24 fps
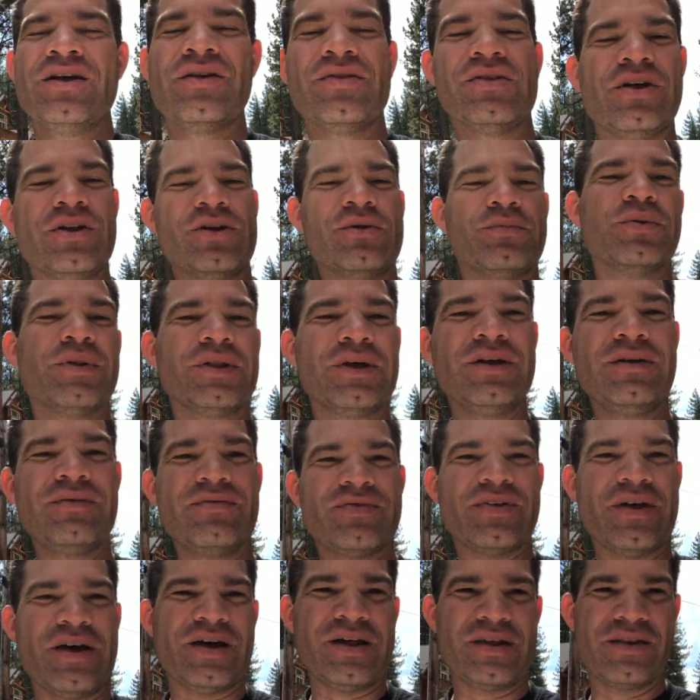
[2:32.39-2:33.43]
than to
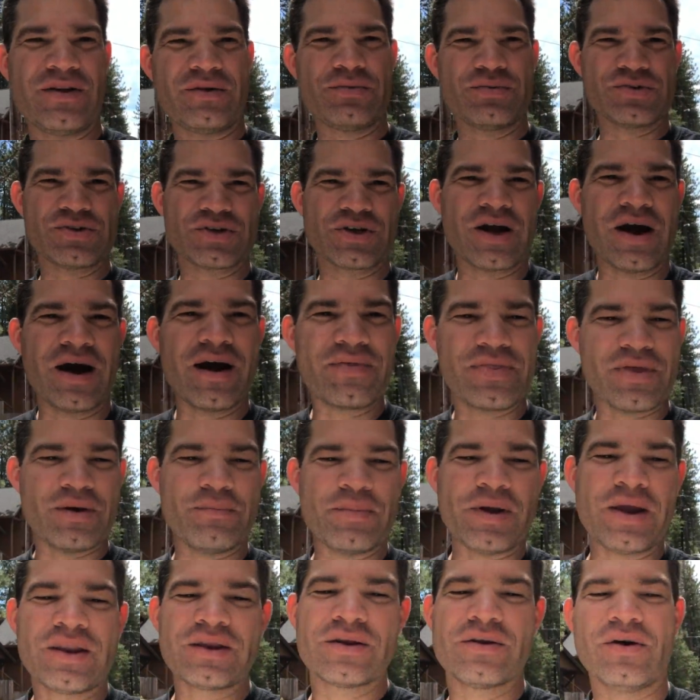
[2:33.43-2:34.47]
believe that there was a God that
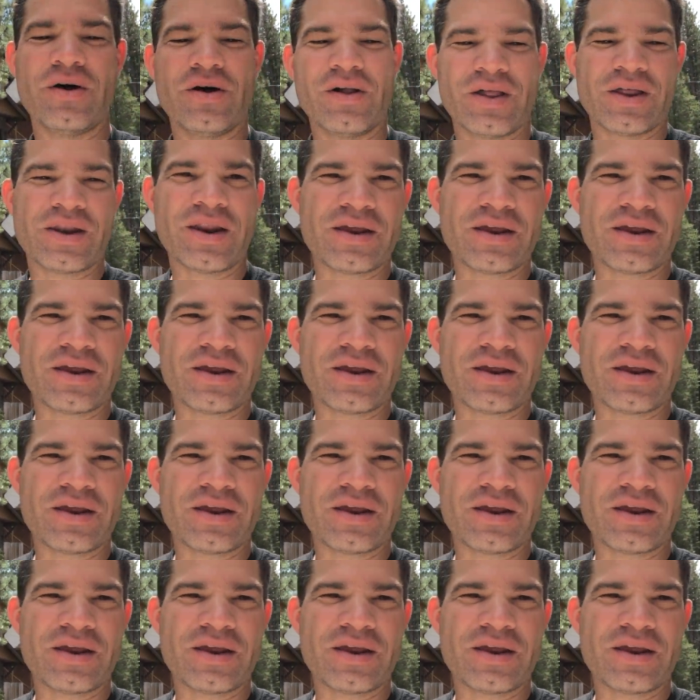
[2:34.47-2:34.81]
made it all.